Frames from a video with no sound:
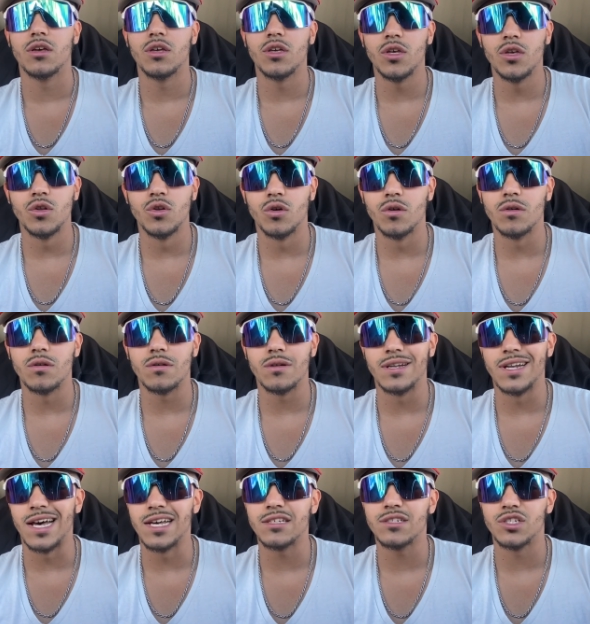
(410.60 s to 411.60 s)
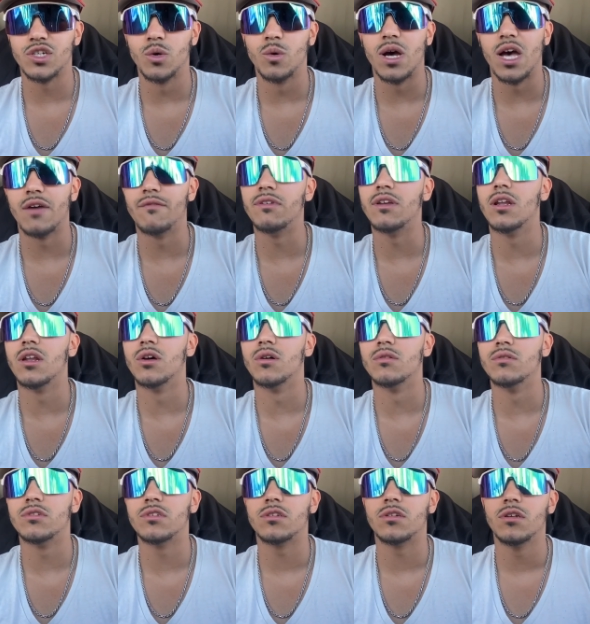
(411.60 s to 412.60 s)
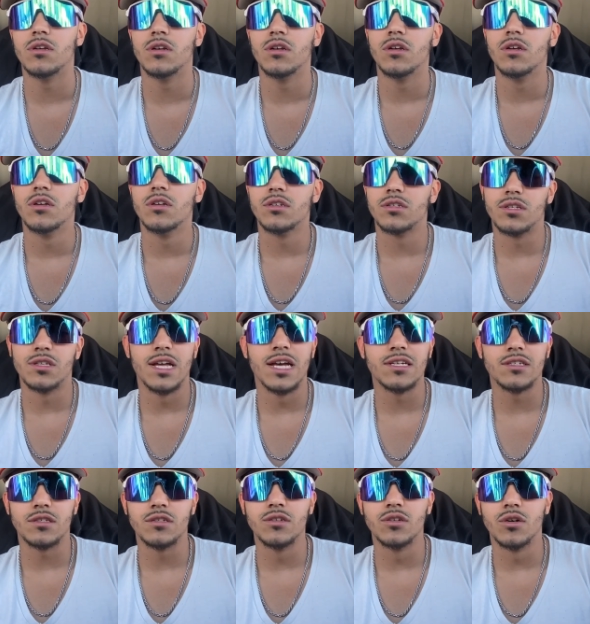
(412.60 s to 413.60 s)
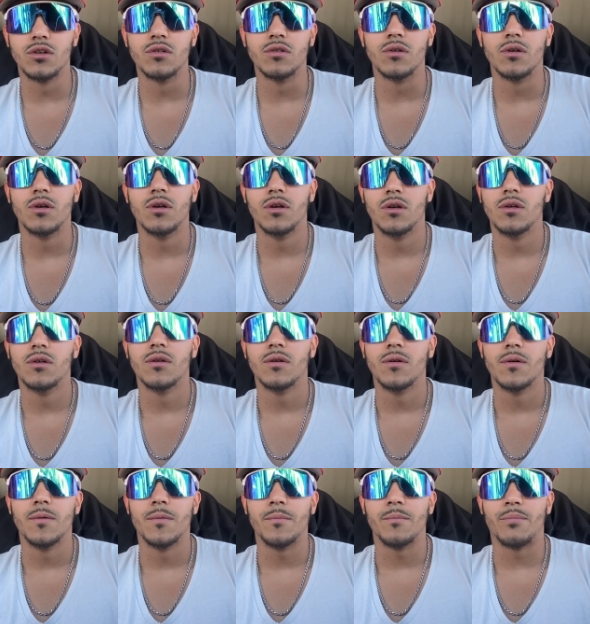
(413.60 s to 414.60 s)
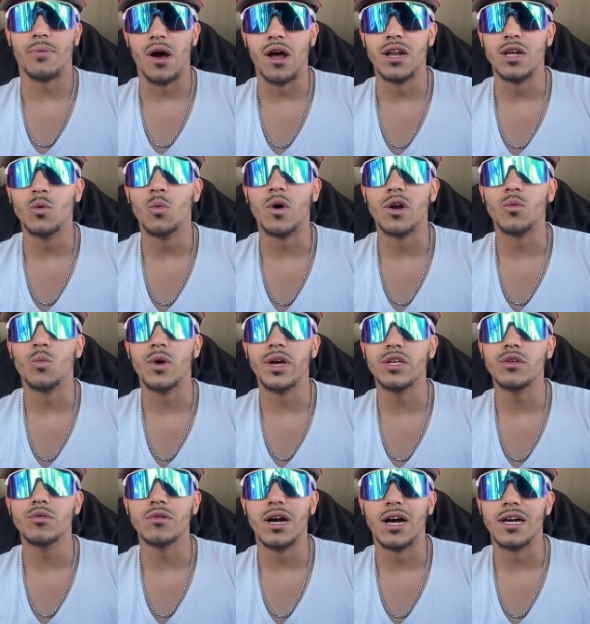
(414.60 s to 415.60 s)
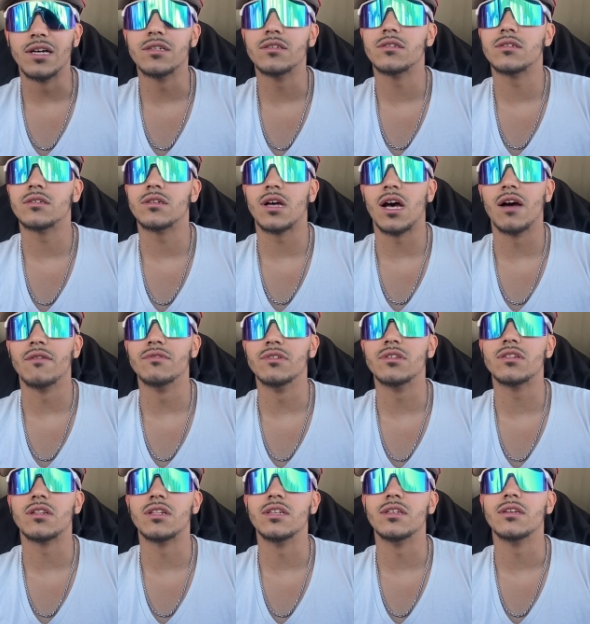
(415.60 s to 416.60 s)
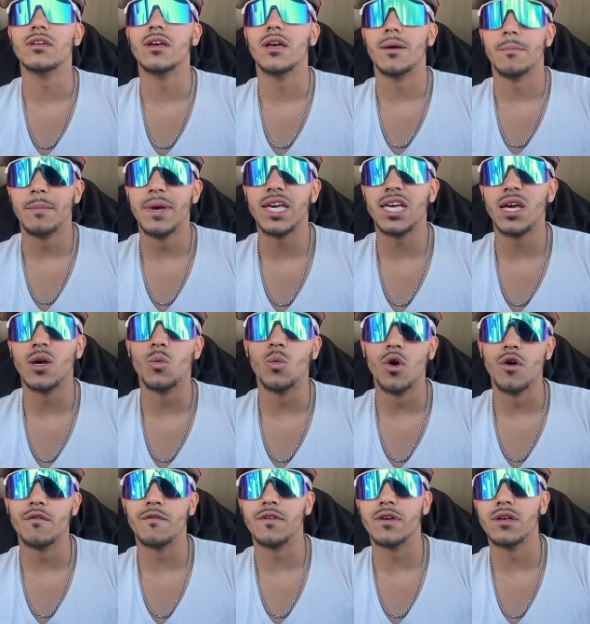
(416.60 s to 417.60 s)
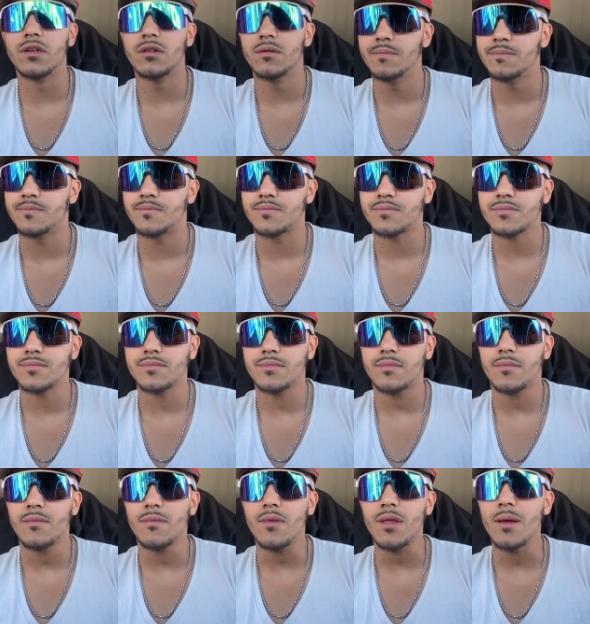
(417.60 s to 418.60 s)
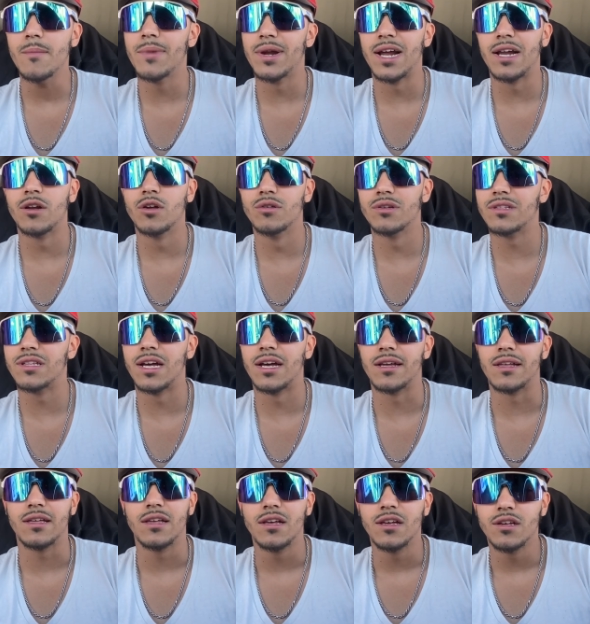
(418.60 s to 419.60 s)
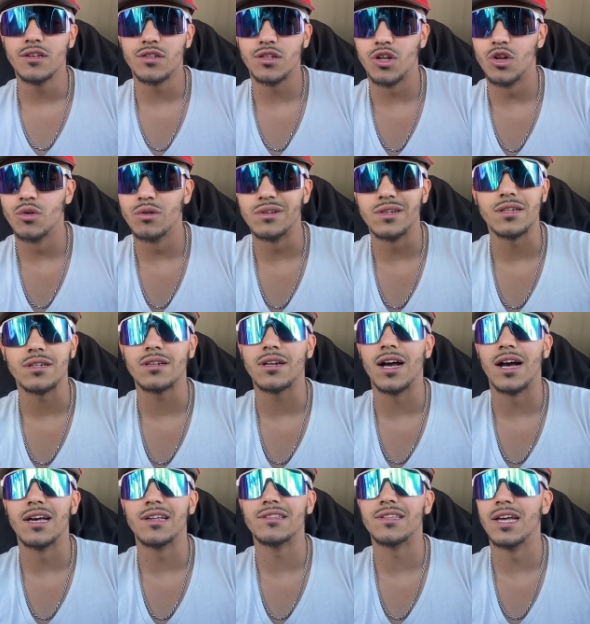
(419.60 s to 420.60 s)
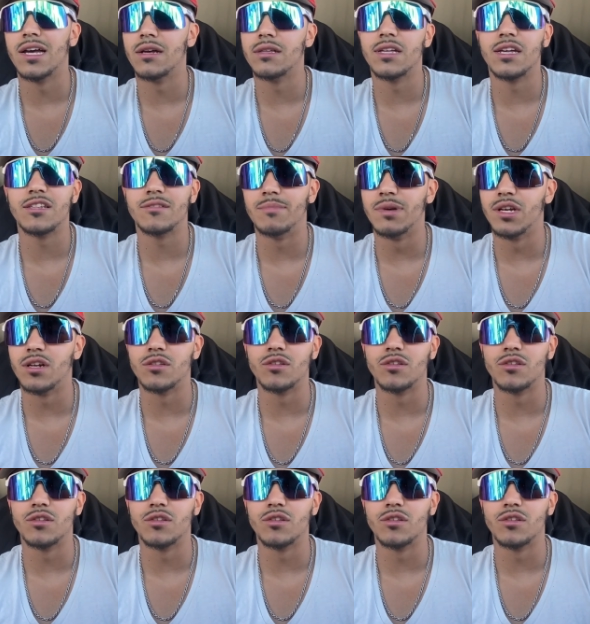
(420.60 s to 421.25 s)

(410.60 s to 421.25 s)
you know not so heavy loads so that's, you know, probably one way you guys obviously make it worth it. But I know it's not slowing guys down that's been on